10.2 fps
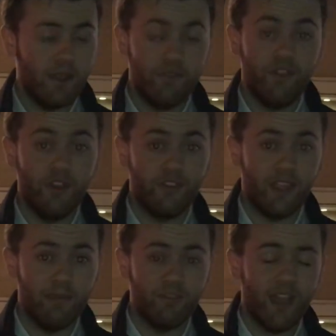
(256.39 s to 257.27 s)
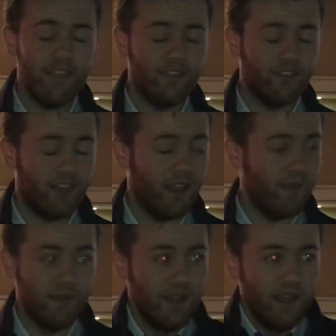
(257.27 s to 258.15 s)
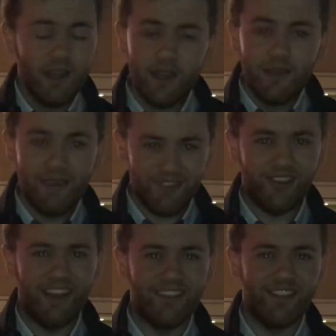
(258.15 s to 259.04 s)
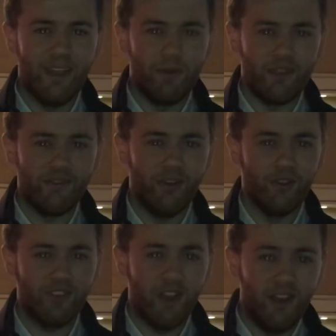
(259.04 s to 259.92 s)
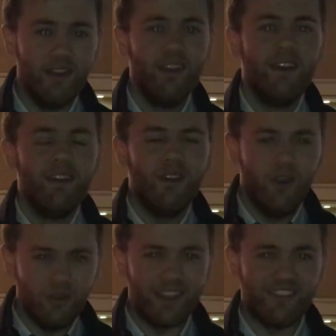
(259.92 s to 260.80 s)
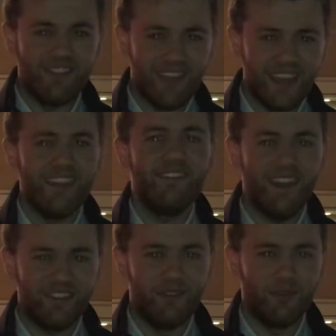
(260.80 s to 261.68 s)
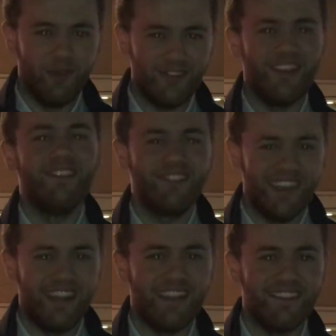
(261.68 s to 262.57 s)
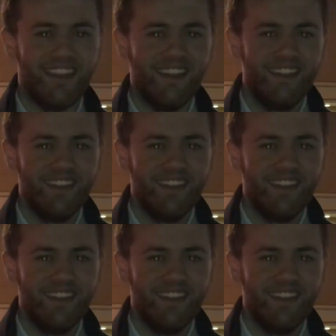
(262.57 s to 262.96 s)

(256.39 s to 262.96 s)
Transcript: first team status? Make sure you let us know what your thoughts are. All Leeds TV, thanks very much for watching. See you later.